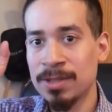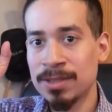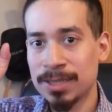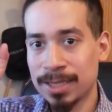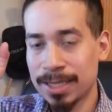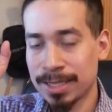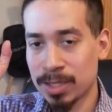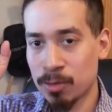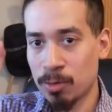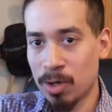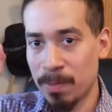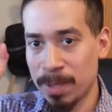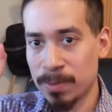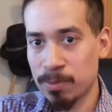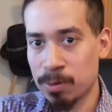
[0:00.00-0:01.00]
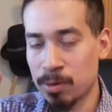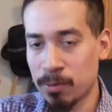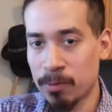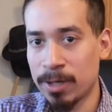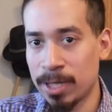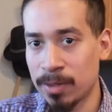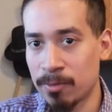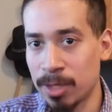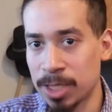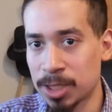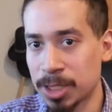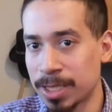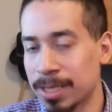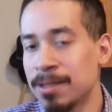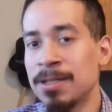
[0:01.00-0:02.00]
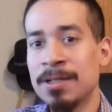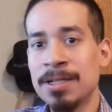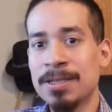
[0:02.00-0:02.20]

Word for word: delete the roaming profile in regedit.